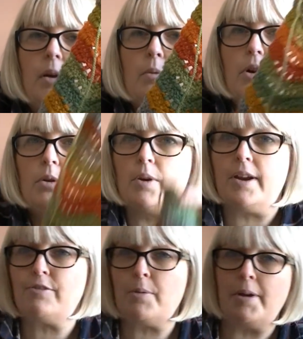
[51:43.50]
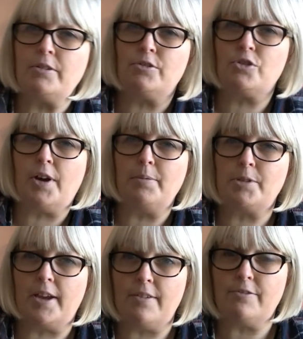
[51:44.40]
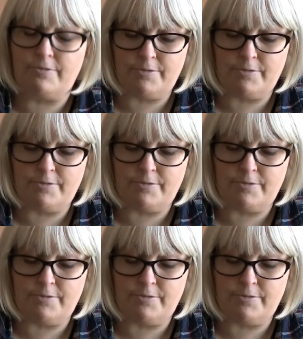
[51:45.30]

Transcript: I work whatever amount of stripes I have